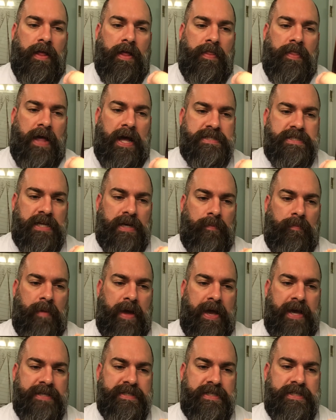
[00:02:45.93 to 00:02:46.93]
that's an
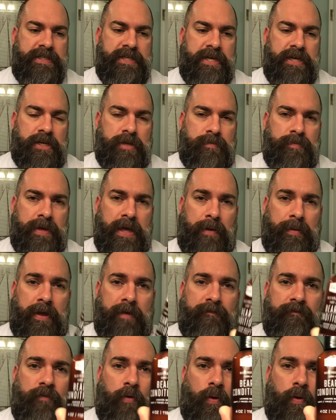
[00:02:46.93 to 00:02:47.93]
amazing deal to be able to
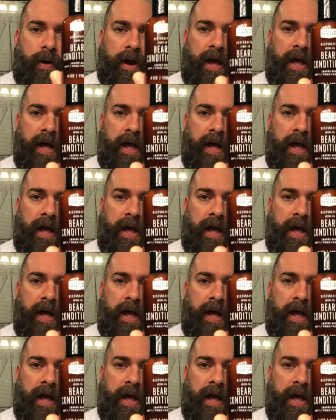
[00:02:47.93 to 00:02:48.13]
get 4